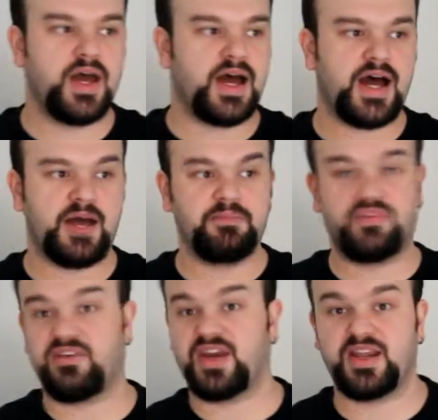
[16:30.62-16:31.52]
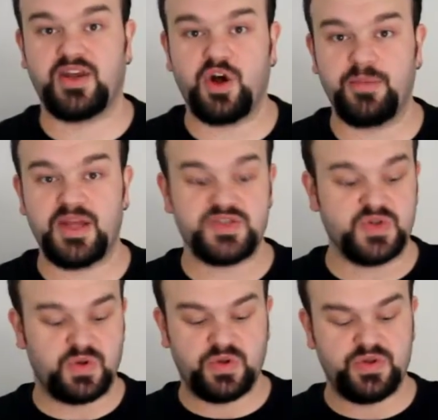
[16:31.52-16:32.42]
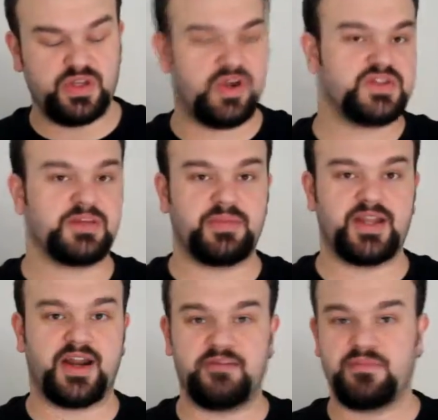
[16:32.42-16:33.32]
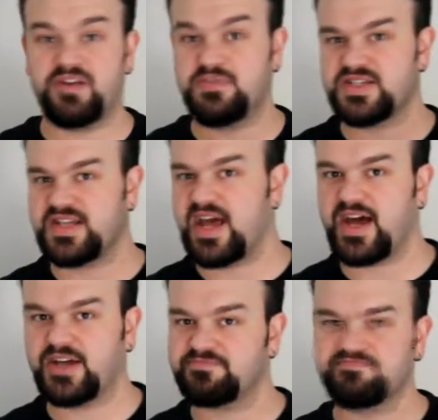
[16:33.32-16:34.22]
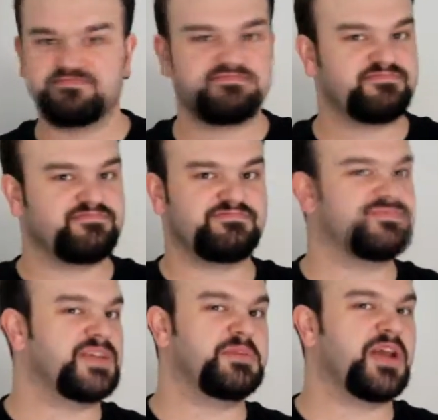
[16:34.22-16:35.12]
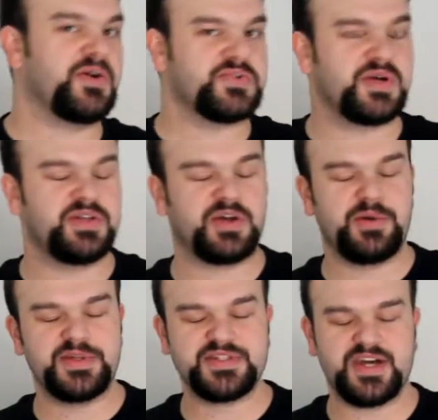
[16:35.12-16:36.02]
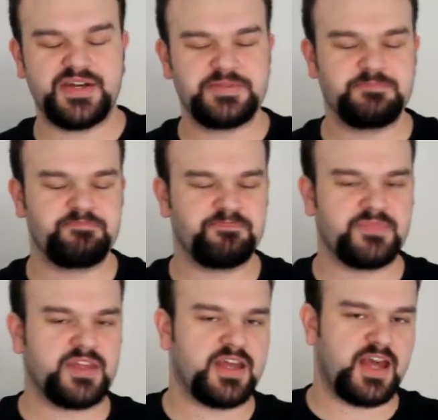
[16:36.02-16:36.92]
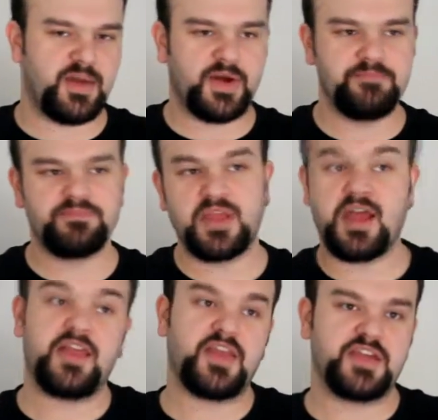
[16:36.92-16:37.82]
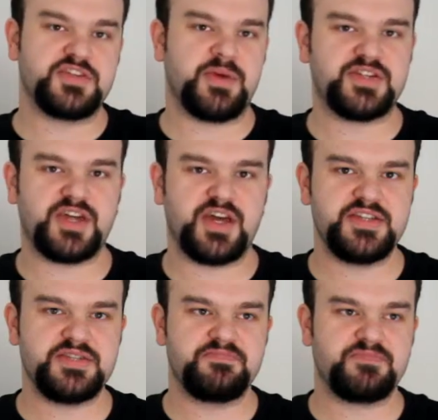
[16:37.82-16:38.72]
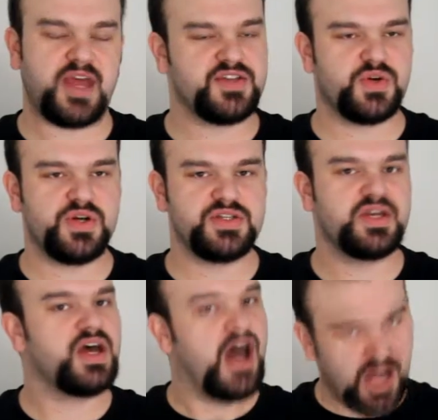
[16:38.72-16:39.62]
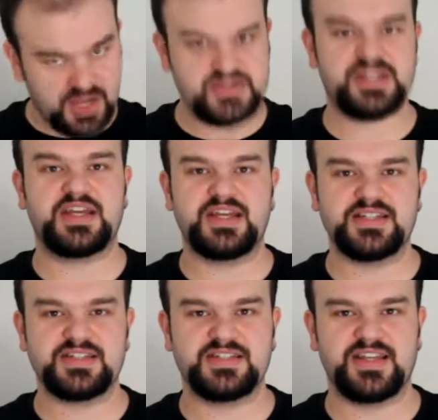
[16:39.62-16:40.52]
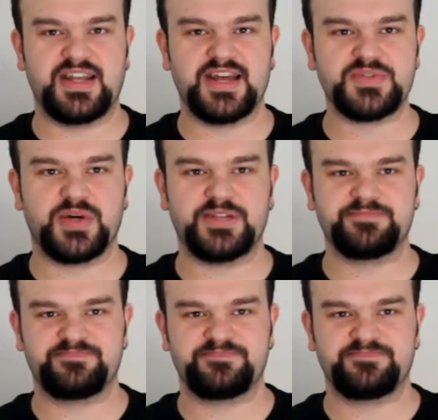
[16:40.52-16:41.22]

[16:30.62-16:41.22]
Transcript: If you have any other comments, or you know something that I might have missed out, let me know as well in the comments, guys. Anyway, thank you so much, guys. As always, I'll see you in the next one.